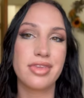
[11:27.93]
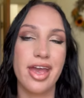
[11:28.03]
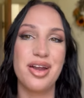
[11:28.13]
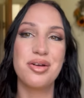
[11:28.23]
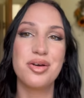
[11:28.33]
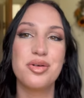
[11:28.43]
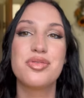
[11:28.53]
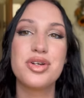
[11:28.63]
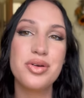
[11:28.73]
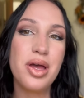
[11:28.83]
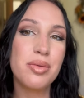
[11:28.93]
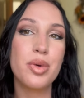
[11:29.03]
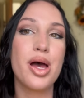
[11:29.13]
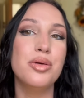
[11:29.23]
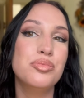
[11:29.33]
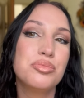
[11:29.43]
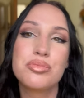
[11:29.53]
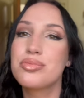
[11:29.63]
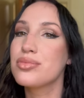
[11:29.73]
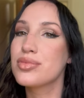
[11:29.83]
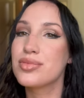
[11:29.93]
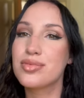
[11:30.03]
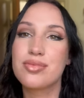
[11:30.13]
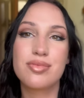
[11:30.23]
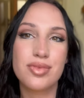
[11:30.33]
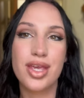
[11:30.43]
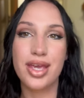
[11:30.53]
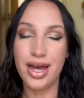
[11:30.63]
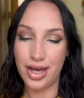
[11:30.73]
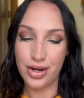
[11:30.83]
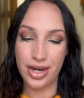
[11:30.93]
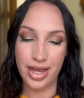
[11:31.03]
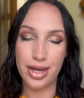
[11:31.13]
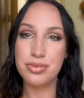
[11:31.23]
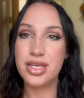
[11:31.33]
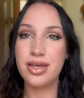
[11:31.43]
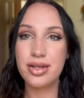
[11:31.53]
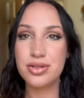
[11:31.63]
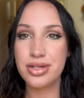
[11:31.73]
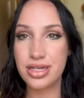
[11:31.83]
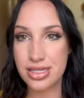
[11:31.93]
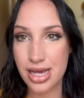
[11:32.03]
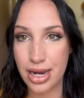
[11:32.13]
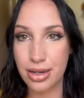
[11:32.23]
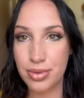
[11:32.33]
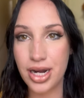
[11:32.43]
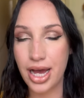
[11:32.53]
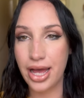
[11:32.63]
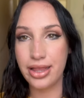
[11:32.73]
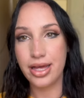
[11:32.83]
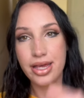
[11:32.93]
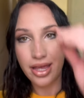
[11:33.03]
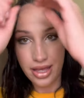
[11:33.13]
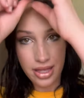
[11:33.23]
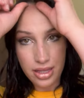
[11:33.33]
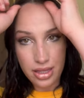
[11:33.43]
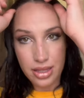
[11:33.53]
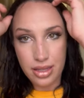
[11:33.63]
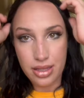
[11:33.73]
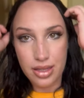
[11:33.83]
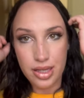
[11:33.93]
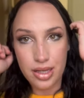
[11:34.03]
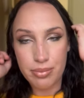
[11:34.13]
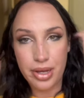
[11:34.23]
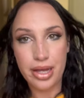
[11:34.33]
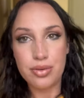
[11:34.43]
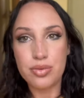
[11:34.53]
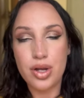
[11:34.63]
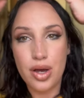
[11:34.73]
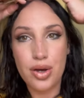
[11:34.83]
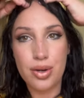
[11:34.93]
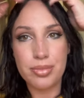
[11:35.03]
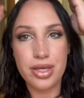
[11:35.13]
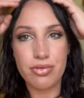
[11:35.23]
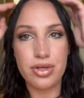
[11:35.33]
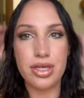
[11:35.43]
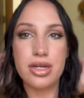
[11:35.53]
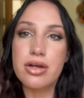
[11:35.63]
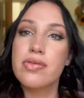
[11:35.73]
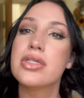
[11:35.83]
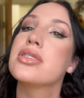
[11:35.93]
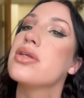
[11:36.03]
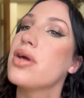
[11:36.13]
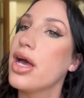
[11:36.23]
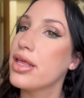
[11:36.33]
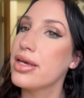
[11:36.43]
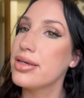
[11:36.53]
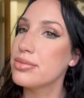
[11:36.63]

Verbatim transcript: I don't want to overdo it, but yeah. All right, I'm thinking of doing a tiny bit of highlight, but I don't know. I'm like really nervous to do highlight.